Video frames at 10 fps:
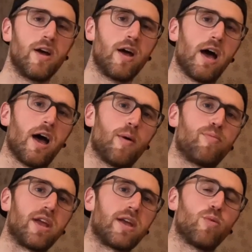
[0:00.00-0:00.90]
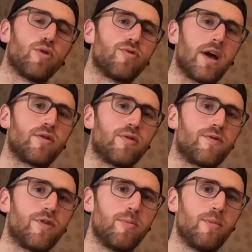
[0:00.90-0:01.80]
break a world record
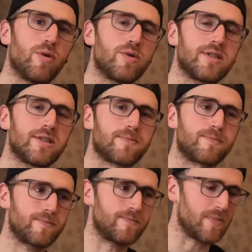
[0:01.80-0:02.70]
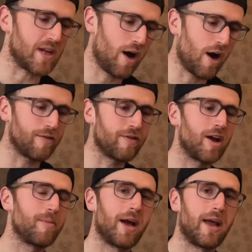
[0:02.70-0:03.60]
for the most half
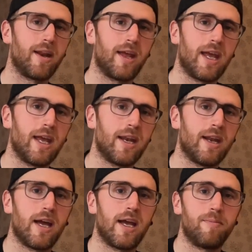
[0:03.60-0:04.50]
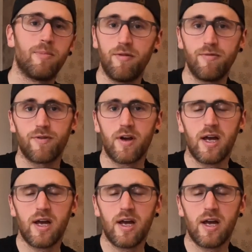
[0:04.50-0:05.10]
Ironman in a month.